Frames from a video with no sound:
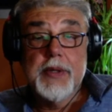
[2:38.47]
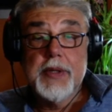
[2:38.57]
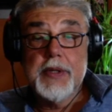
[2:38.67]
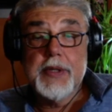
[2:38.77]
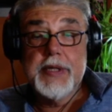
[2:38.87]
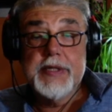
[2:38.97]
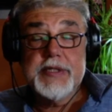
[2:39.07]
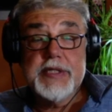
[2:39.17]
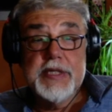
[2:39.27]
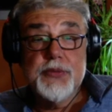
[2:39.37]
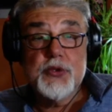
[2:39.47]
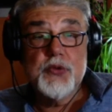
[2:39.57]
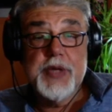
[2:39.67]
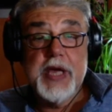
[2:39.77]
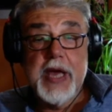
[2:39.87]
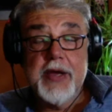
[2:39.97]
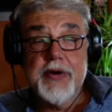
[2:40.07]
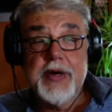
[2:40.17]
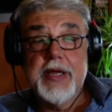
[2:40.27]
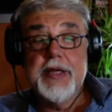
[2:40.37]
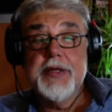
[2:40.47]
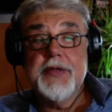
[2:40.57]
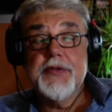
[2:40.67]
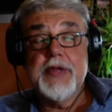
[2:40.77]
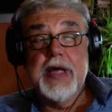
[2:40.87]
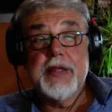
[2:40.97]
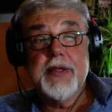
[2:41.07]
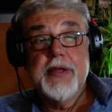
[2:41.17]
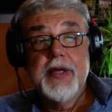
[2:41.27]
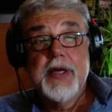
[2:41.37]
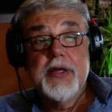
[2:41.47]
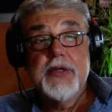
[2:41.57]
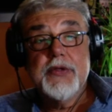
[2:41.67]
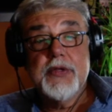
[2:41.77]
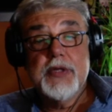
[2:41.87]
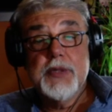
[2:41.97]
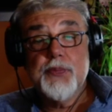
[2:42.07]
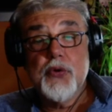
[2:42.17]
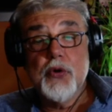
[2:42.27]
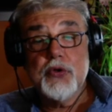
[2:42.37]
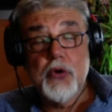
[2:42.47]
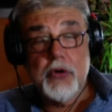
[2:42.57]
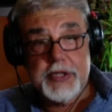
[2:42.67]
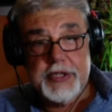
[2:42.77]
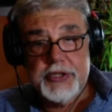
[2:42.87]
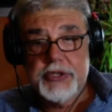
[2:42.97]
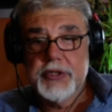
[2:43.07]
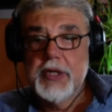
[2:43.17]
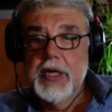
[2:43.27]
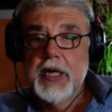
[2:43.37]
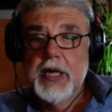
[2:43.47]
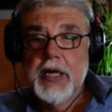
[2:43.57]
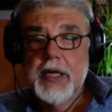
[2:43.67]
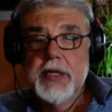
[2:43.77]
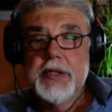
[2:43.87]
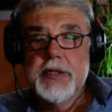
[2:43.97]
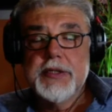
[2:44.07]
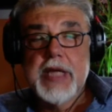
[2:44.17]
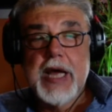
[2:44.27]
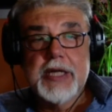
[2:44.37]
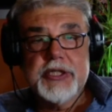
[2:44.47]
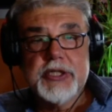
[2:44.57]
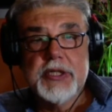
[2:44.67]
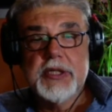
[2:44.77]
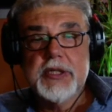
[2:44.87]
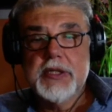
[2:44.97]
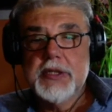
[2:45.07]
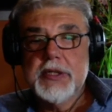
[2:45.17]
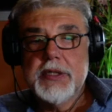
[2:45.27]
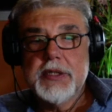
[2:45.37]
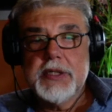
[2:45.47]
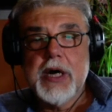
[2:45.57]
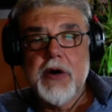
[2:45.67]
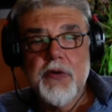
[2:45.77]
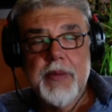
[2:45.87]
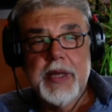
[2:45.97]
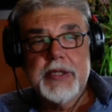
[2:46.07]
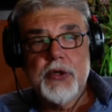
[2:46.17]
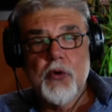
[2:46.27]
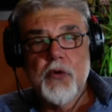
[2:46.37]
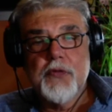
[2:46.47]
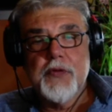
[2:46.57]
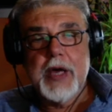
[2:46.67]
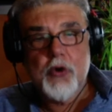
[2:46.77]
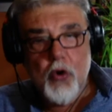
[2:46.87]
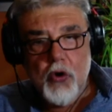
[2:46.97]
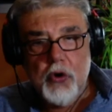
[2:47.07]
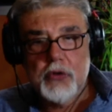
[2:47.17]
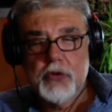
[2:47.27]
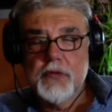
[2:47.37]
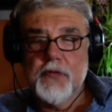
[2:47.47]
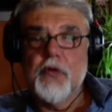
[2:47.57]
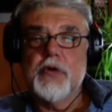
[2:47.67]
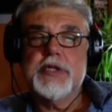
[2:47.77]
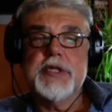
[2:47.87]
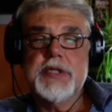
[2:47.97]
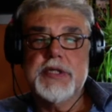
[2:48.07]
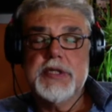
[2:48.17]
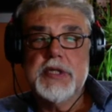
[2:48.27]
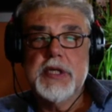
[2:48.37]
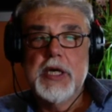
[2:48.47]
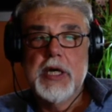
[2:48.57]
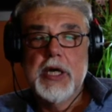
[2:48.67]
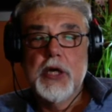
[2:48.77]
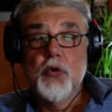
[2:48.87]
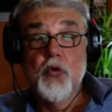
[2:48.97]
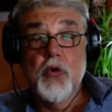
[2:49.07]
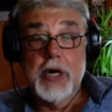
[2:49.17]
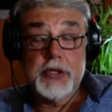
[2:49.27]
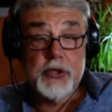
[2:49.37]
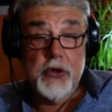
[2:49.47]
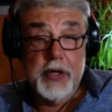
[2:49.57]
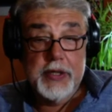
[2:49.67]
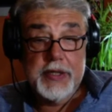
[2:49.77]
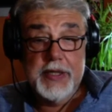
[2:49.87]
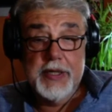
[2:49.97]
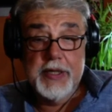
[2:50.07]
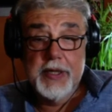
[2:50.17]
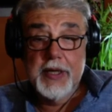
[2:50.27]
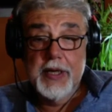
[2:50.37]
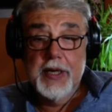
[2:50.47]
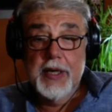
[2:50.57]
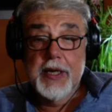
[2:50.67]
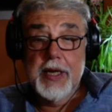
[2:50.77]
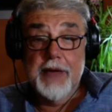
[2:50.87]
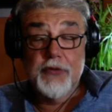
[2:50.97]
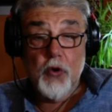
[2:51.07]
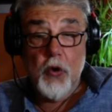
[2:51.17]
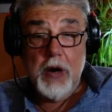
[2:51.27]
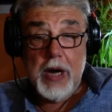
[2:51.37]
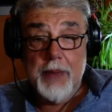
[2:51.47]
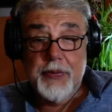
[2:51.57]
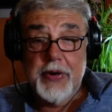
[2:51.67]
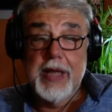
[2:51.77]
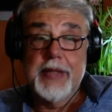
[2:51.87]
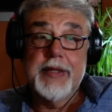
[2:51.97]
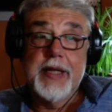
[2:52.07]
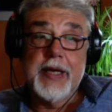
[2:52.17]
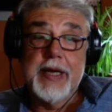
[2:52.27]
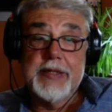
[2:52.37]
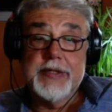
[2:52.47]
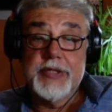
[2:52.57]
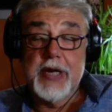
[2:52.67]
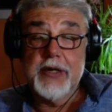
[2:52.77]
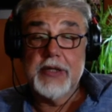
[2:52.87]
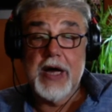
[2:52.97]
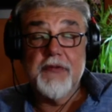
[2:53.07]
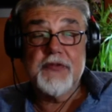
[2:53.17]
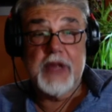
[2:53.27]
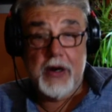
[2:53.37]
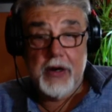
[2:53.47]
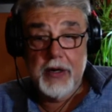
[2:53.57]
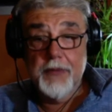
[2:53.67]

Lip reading: He seems to be angry that the pro-Turkish national government of accord forces who are currently have the upper hand against General Haftar